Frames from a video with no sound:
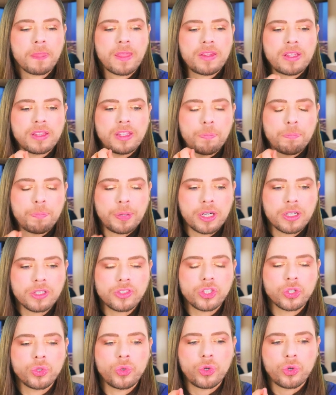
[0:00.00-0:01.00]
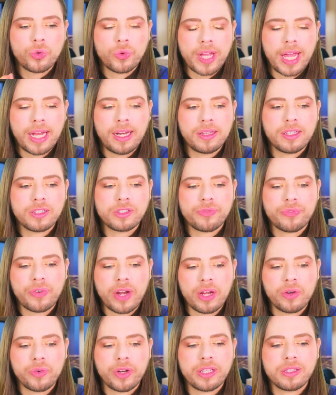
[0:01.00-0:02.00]
that the person who created this
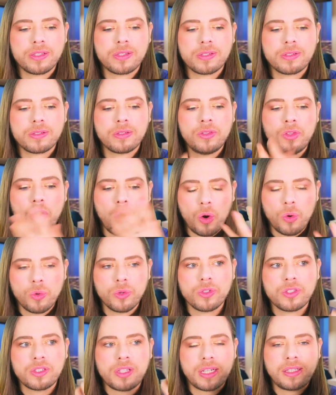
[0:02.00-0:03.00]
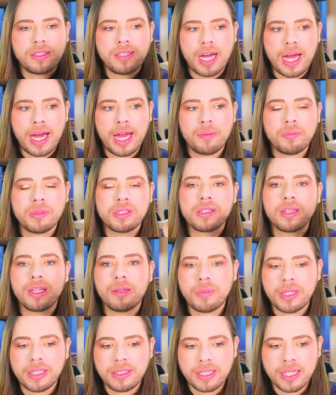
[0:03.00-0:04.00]
fragrance knows that time is
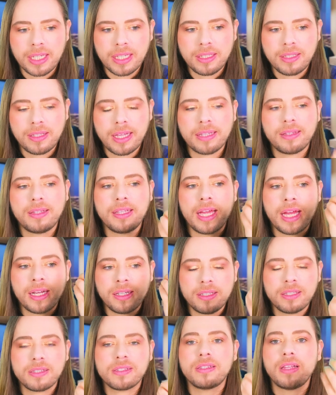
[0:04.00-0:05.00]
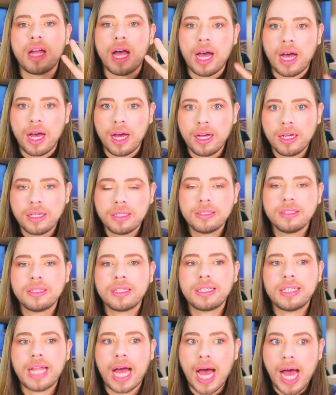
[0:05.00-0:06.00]
limited, that the end is na
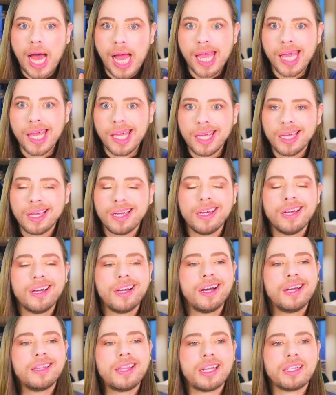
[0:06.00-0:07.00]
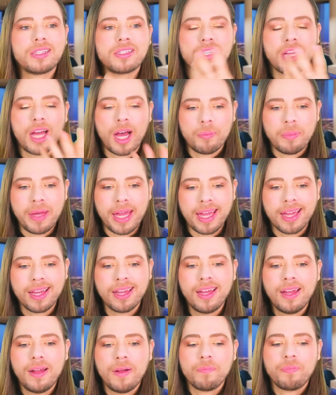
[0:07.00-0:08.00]
nigh, uh, that it's
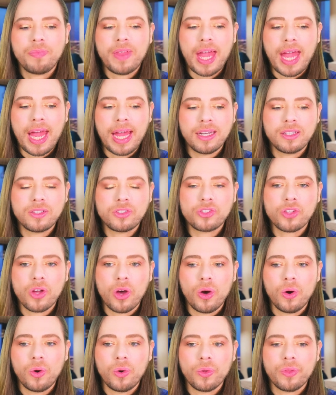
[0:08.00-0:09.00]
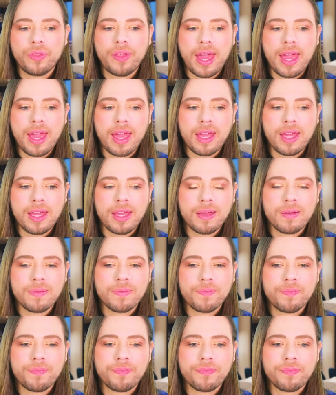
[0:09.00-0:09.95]
coming, and so they